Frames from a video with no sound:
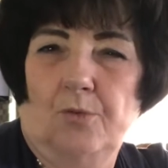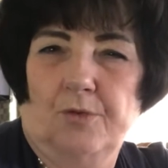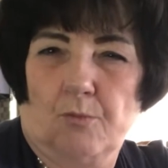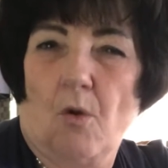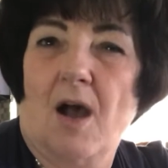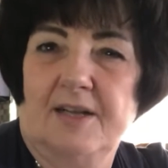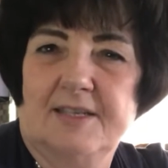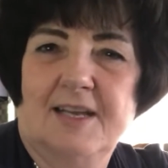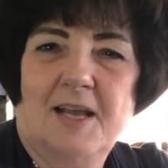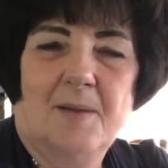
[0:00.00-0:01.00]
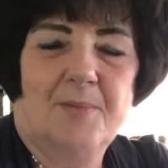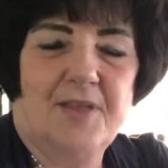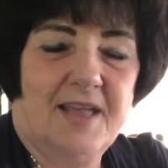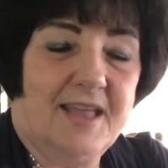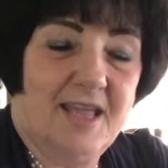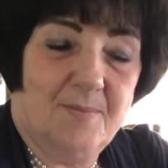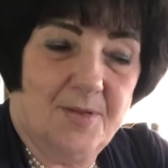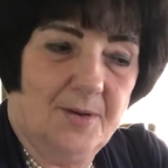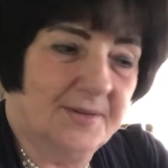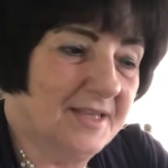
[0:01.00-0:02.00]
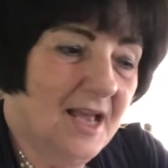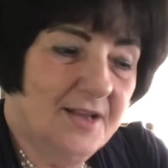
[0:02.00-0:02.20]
or rot, but they could keep those.